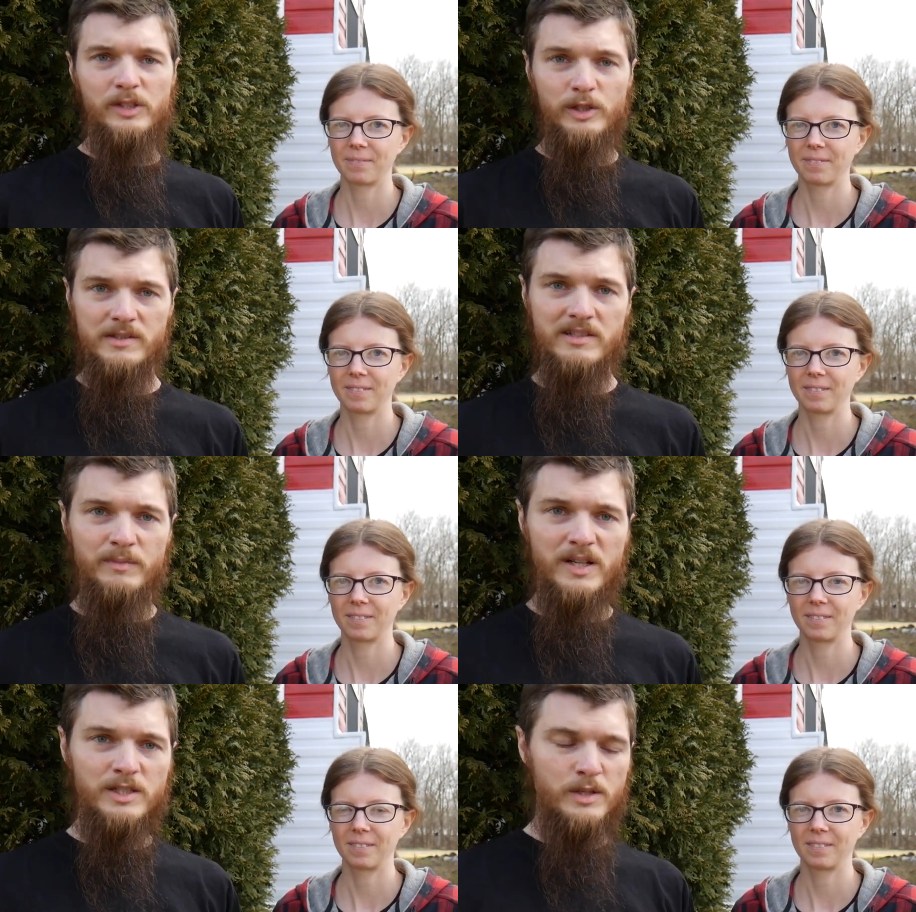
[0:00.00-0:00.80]
Speaker 1: learned so
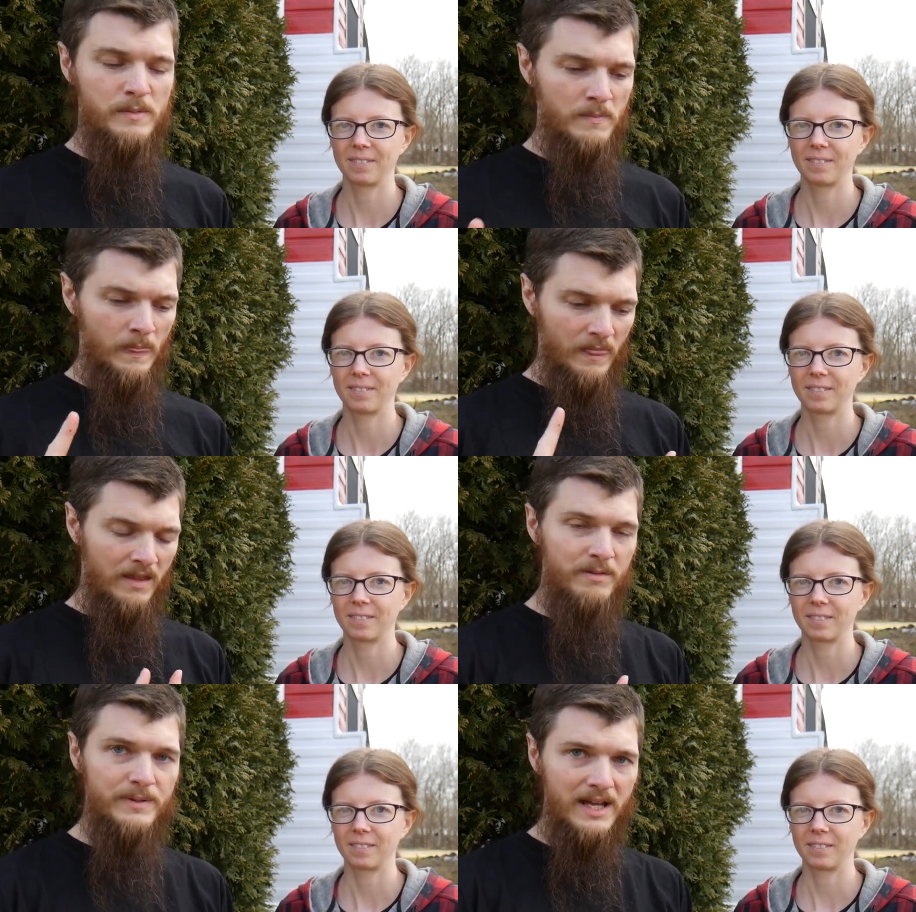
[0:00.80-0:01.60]
much.
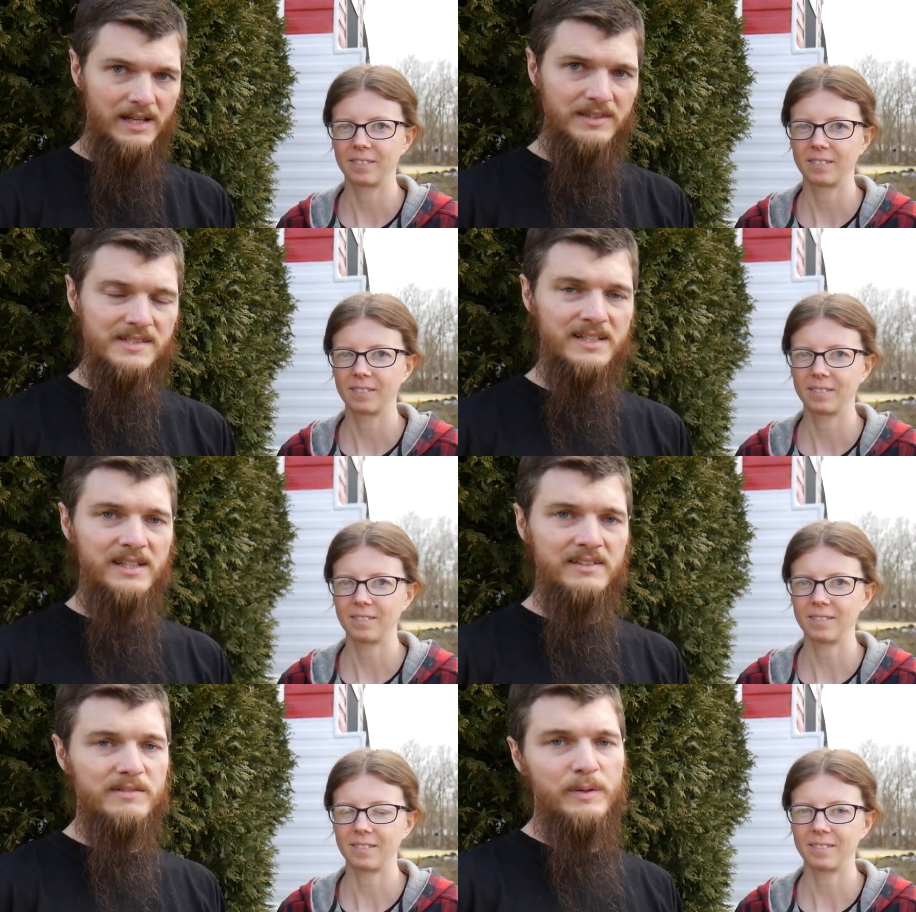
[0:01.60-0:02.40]
And behind the
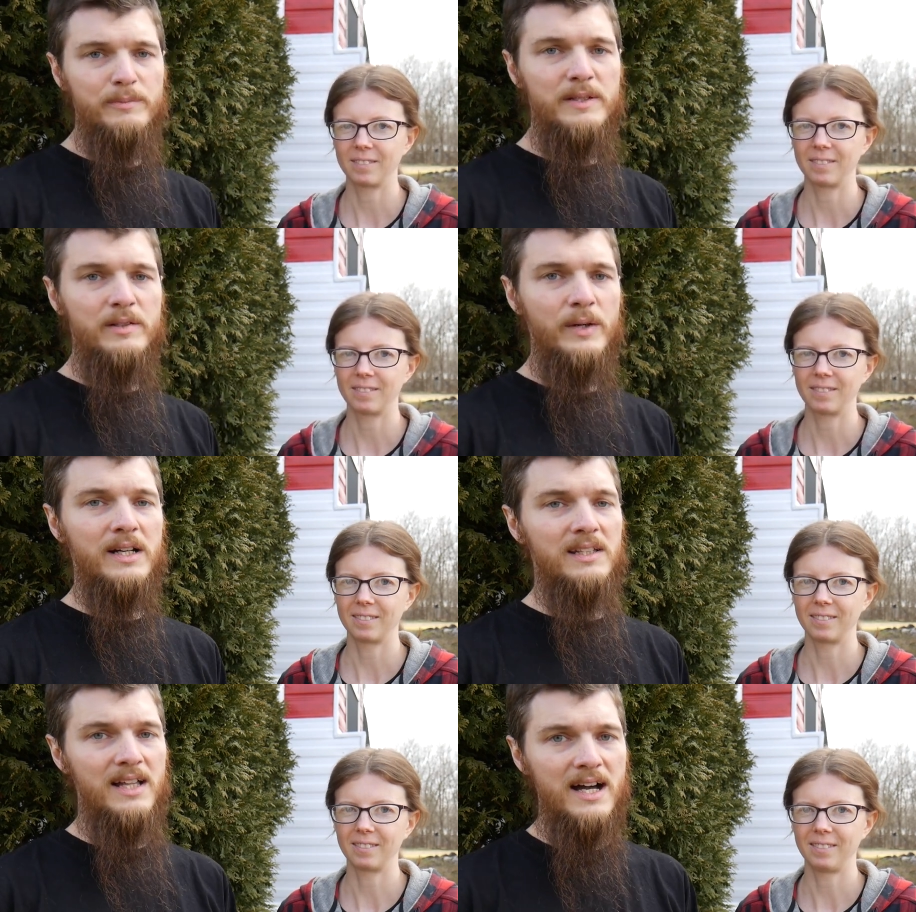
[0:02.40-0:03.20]
scenes, we've been doing
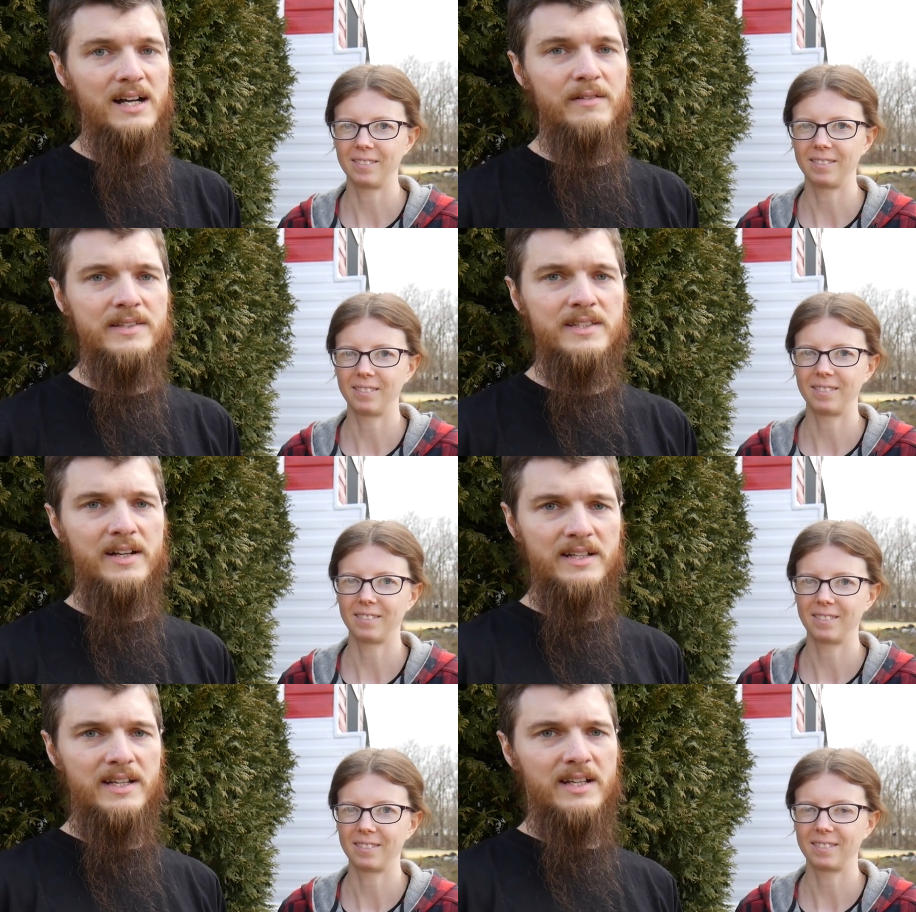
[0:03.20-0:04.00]
a lot of
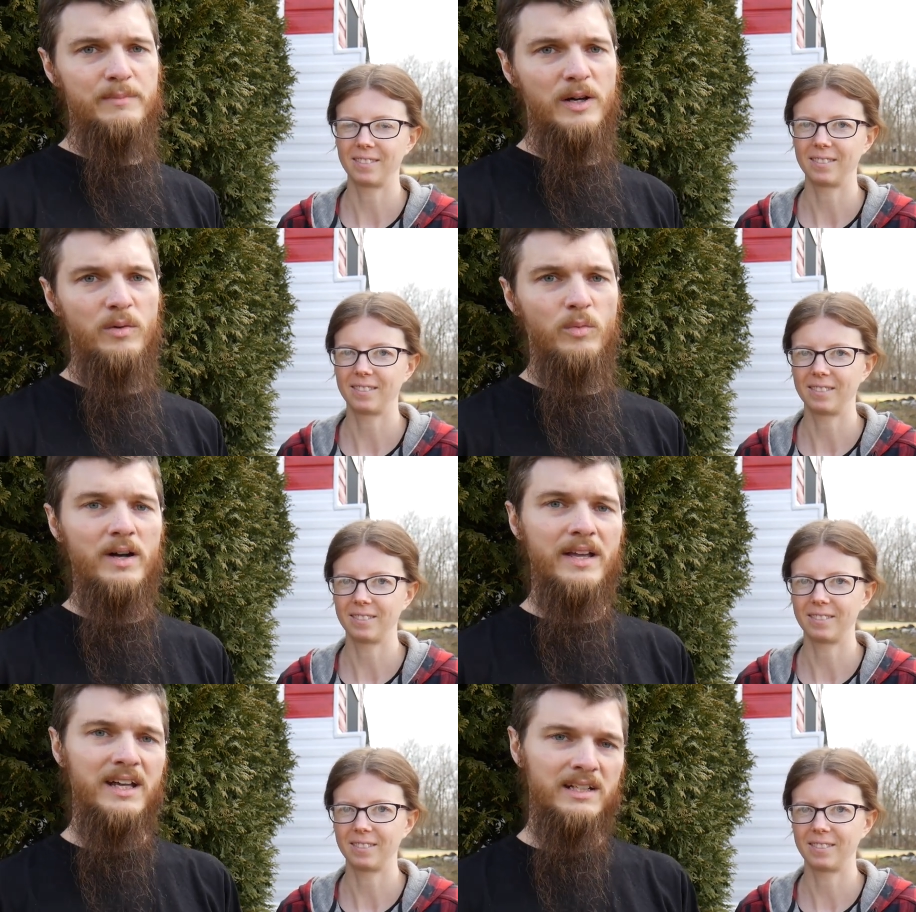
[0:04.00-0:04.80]
studying about
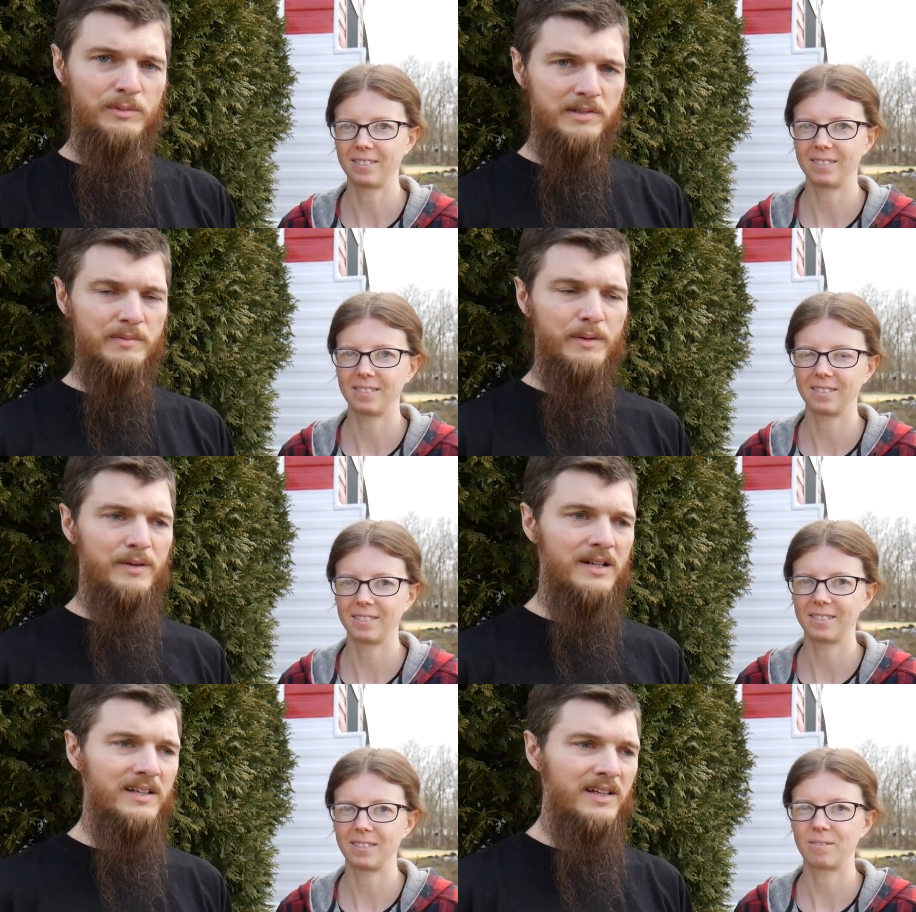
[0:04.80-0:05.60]
what animals we
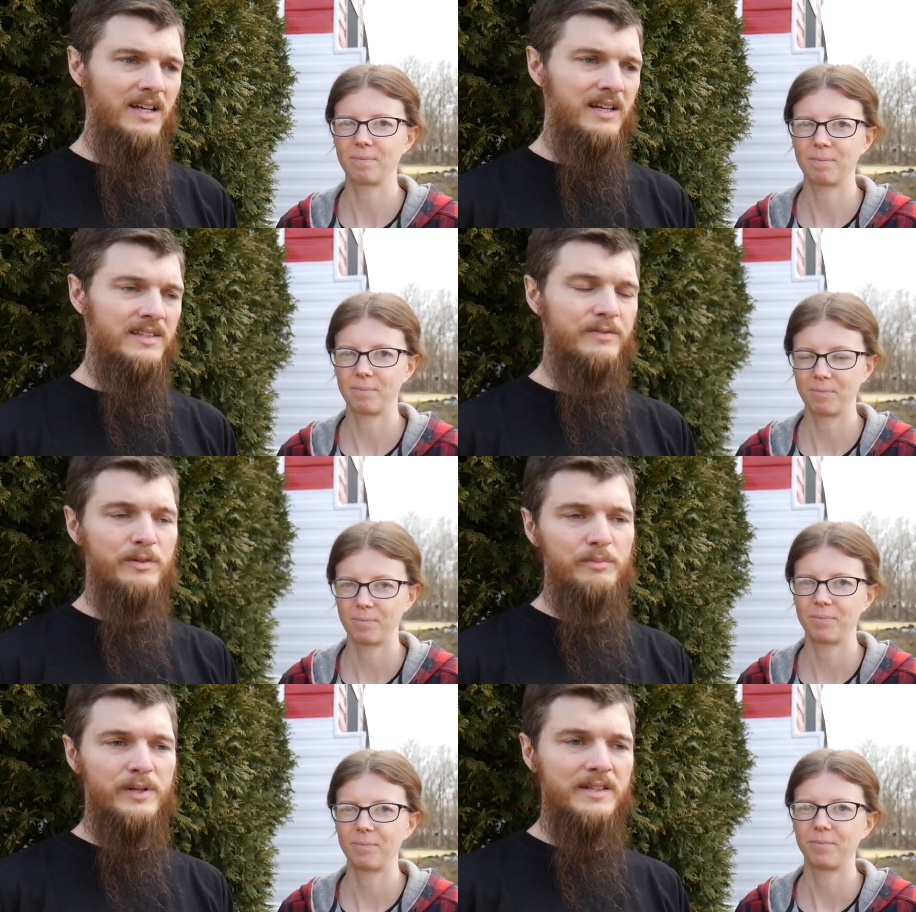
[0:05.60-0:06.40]
want,
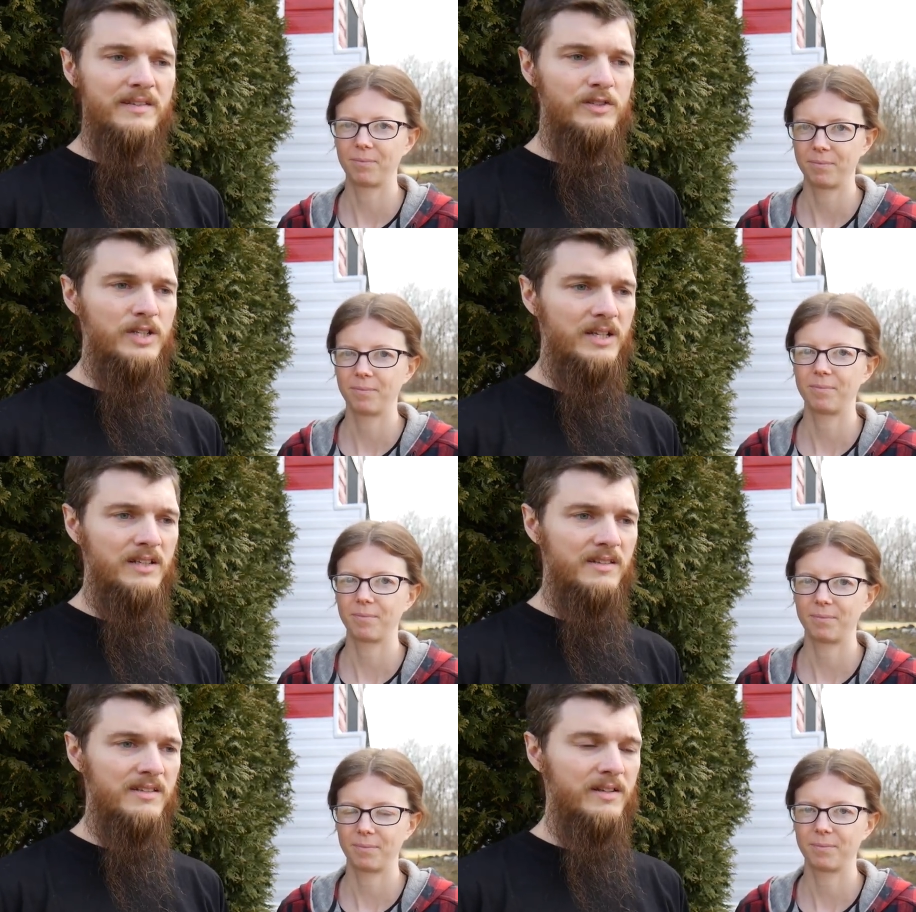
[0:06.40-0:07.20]
different breeds of
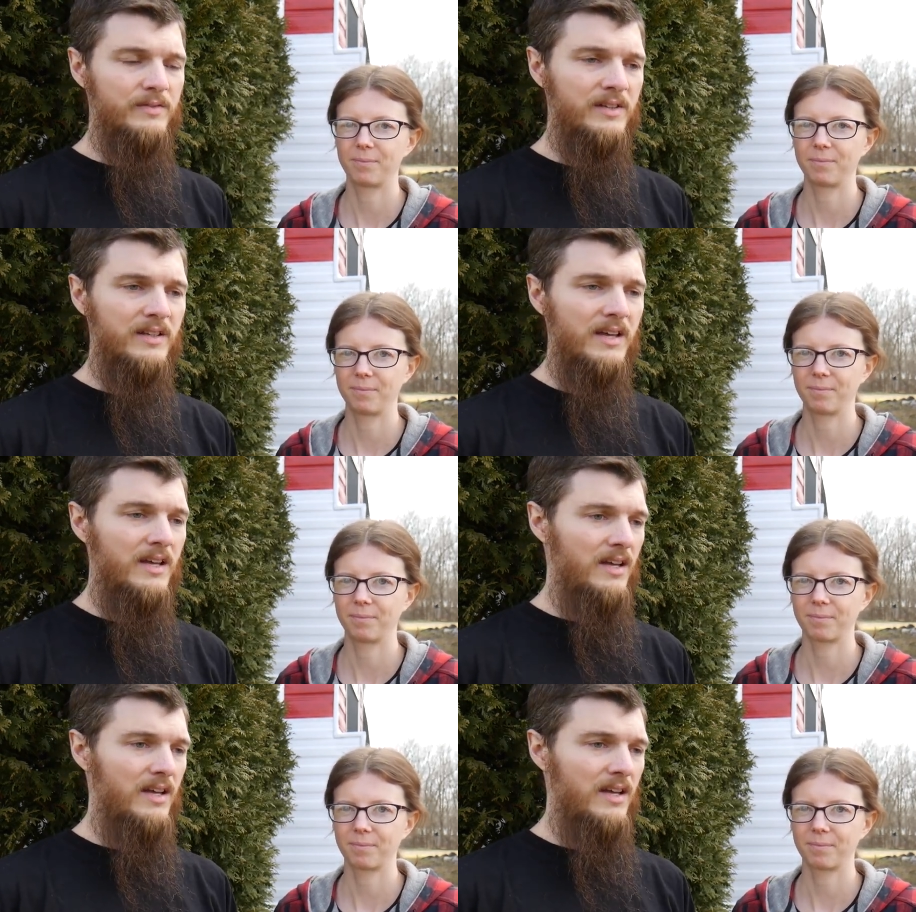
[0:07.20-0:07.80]
chickens, different,